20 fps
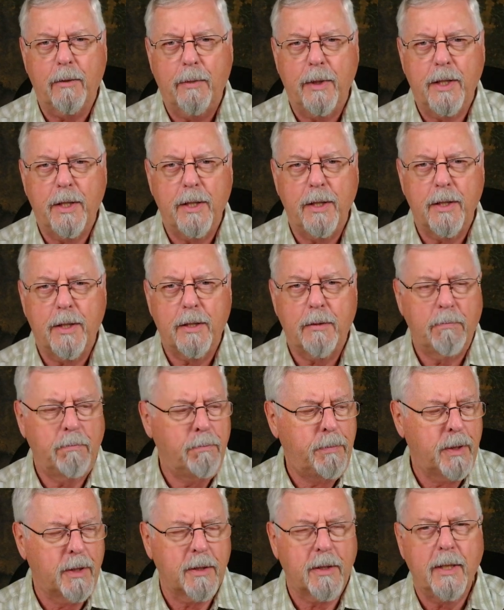which is
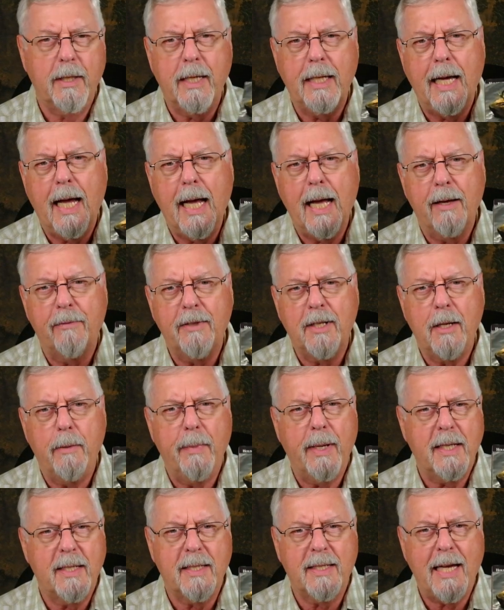built to the
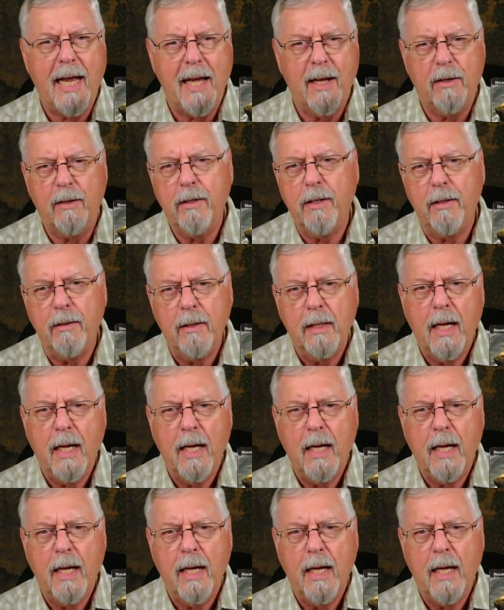AFTMA standard.